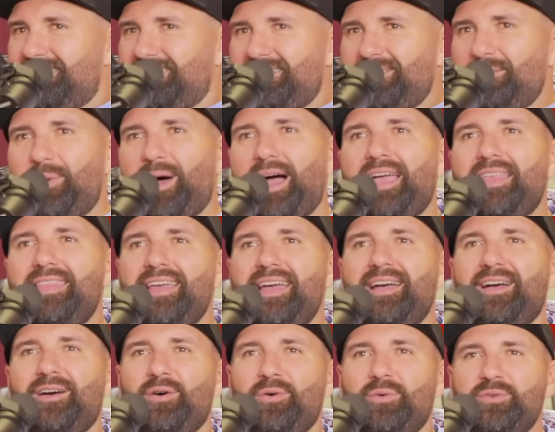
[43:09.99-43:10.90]
Why the
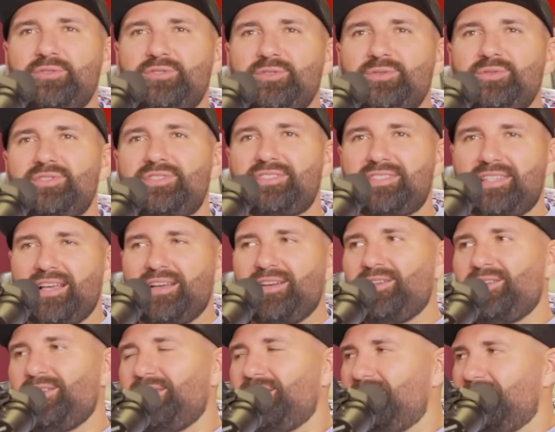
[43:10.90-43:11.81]
hell would you
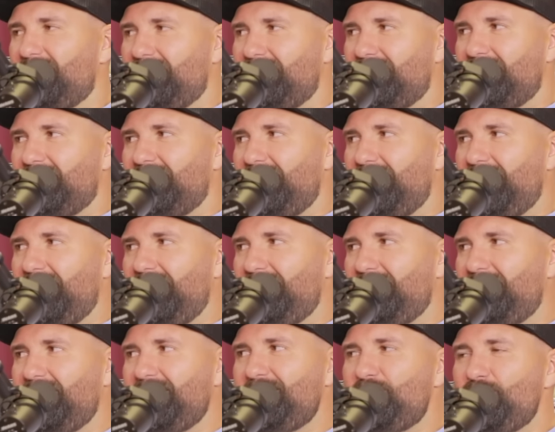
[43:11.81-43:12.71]
sell?
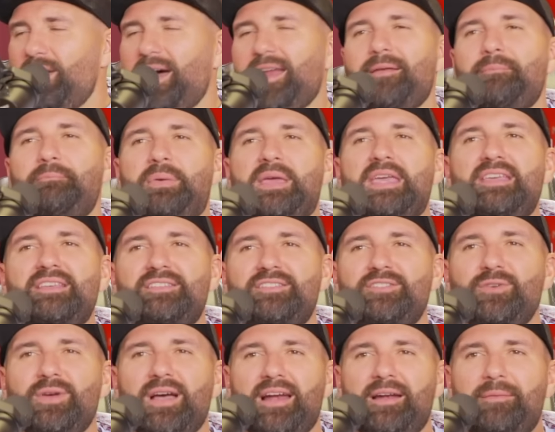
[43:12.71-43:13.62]
You got a
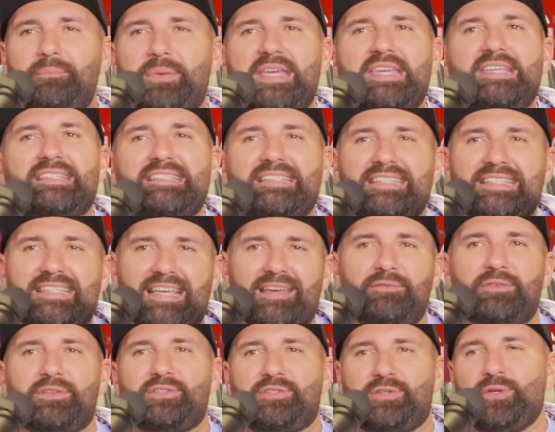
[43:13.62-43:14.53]
piece. You got a piece
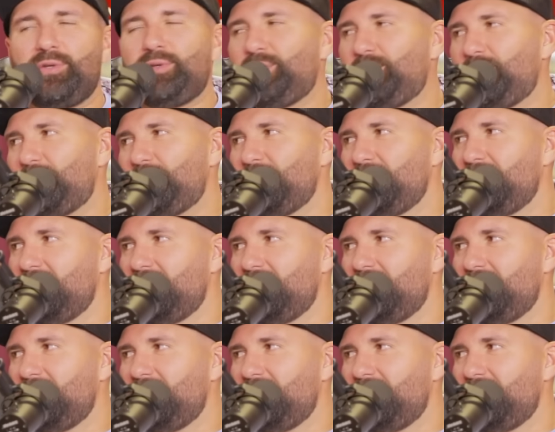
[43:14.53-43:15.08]
given to you.